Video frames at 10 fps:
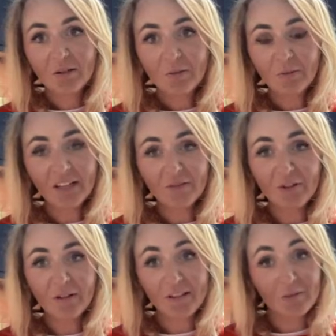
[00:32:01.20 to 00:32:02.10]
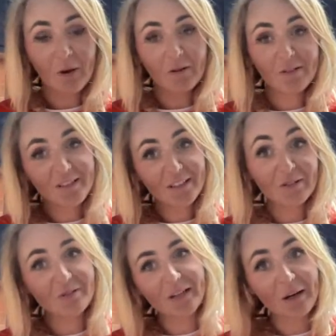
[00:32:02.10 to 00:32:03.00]
There's apparent
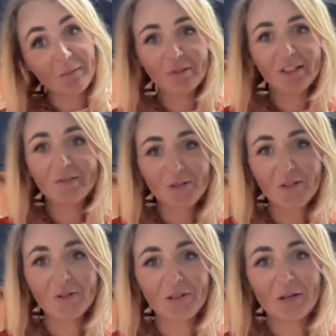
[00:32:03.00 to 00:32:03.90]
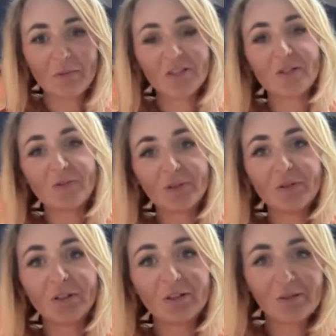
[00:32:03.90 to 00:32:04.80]
skills gap. We don't have a skills gap. We just have
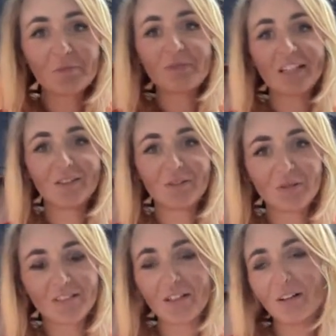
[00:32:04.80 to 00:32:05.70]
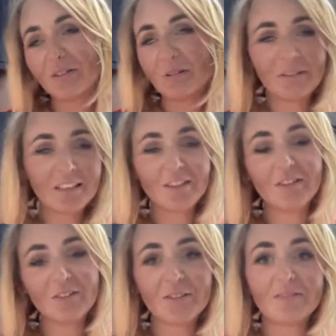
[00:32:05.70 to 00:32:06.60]
unicorn job titles. That's a whole
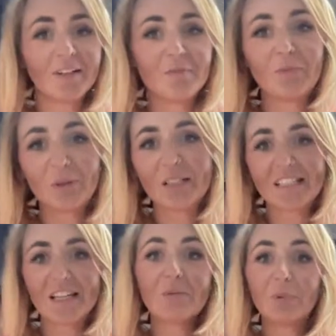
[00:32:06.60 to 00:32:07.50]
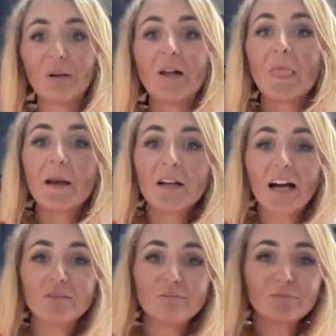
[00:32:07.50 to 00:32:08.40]
other fucking podcast. But
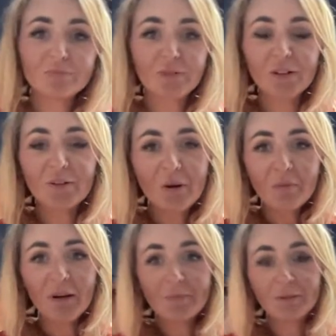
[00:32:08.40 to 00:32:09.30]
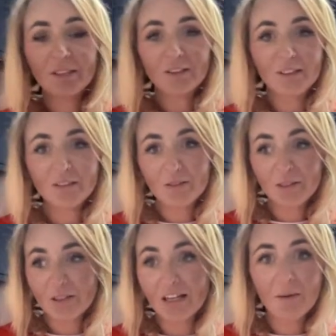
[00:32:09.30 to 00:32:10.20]

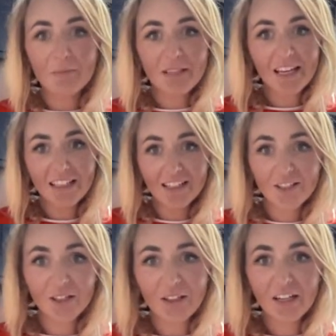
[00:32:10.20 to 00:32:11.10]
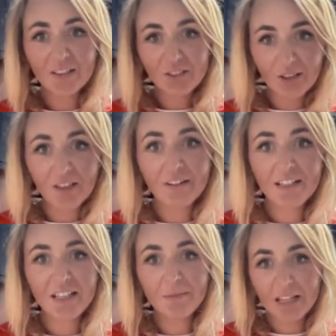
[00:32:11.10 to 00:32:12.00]
there's gaps in the security
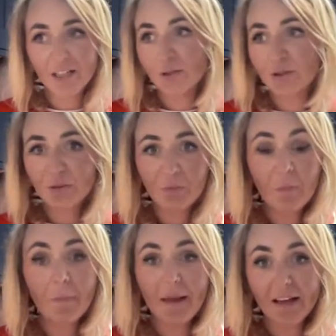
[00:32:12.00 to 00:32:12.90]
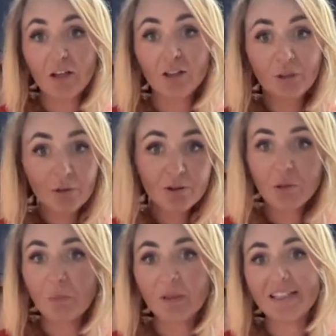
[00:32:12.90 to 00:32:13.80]
teams. I know some big, huge
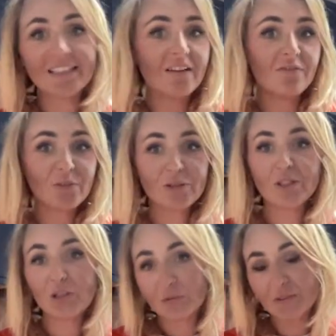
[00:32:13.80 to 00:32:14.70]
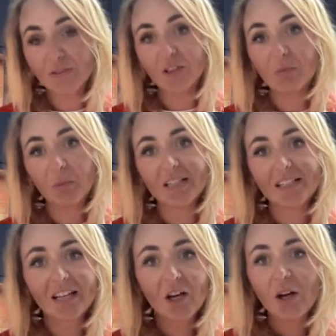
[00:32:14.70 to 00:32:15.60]
companies like FTSE 250
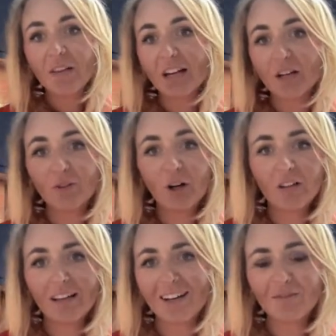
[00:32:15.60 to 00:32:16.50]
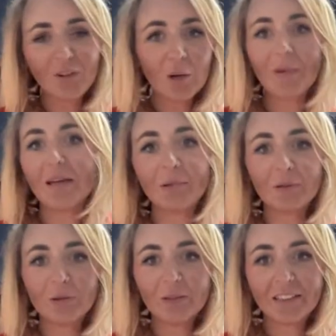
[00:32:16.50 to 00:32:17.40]
companies that have got like 4
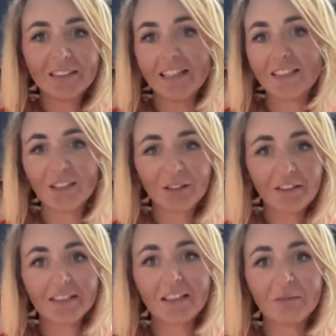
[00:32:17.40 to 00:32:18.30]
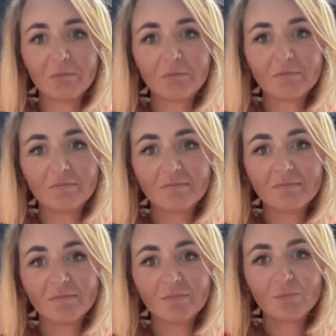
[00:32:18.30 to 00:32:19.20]
people in their security team,
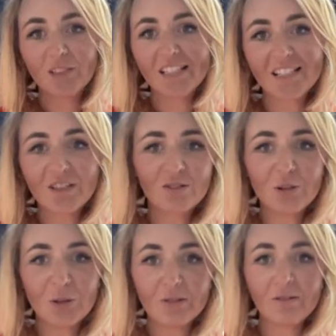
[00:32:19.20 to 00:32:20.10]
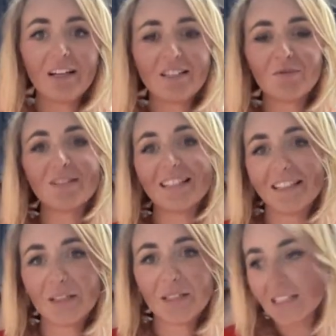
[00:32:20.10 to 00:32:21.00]
which is it's
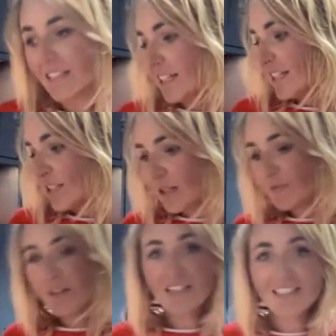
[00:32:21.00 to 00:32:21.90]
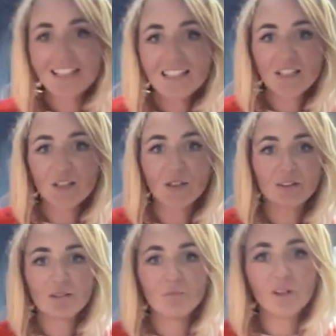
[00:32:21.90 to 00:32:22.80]
ridiculous. So if they had an incident,
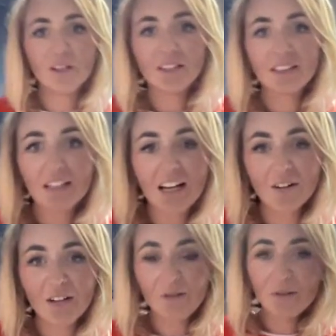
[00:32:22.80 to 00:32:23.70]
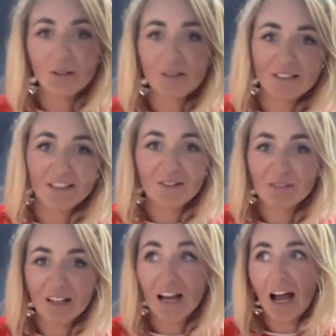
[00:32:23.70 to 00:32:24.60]
then what are you going? Then how are you going to do?
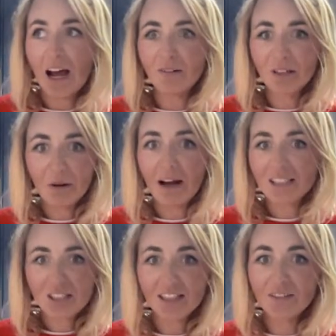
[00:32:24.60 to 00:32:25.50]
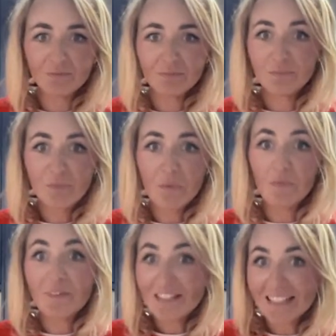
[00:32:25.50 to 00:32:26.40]
Like, how are you actually
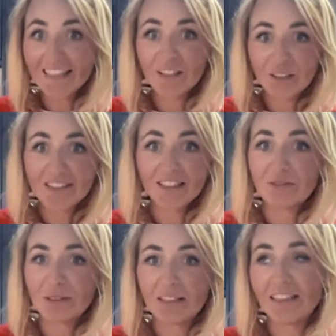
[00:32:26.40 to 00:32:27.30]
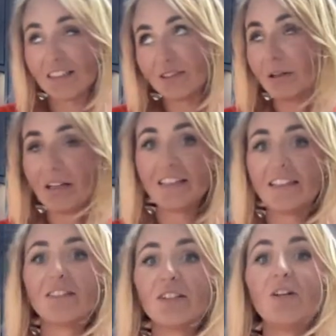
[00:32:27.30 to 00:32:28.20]
physically going to deal with that? You're not, are
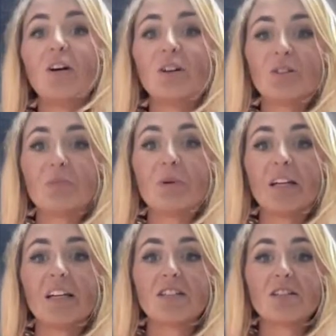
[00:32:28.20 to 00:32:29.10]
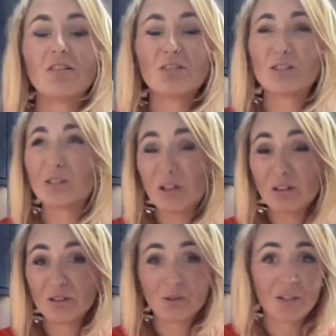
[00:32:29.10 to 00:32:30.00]
you? So you're going to be
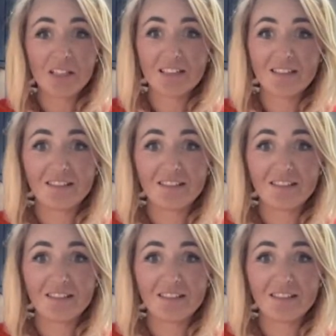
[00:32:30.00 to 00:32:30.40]
so stressed.